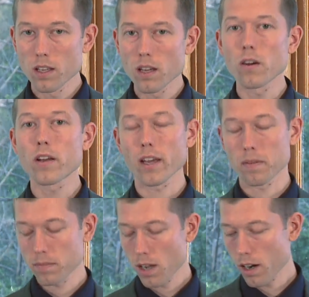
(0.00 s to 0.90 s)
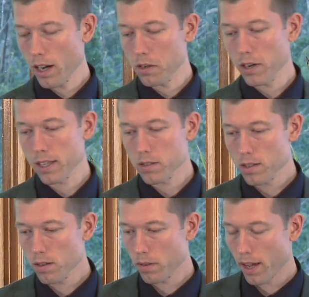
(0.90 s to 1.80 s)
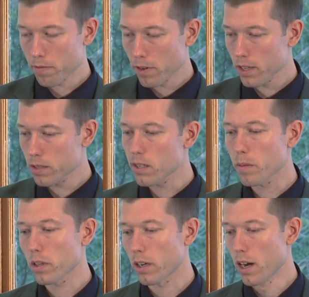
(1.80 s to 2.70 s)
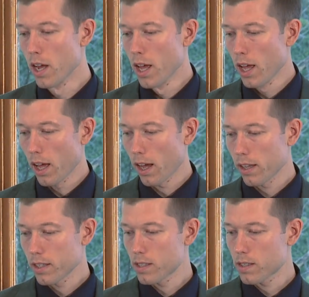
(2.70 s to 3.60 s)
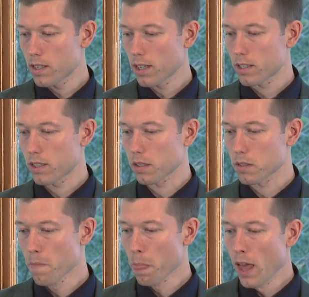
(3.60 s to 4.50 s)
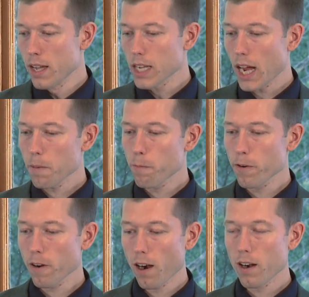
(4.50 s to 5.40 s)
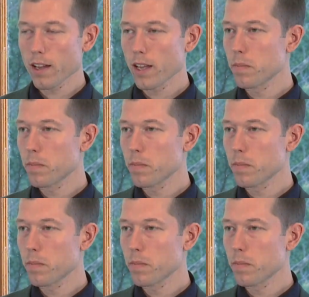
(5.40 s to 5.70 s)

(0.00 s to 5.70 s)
Okay, all right, great. So, yeah, very similar, these statistics. Time for art and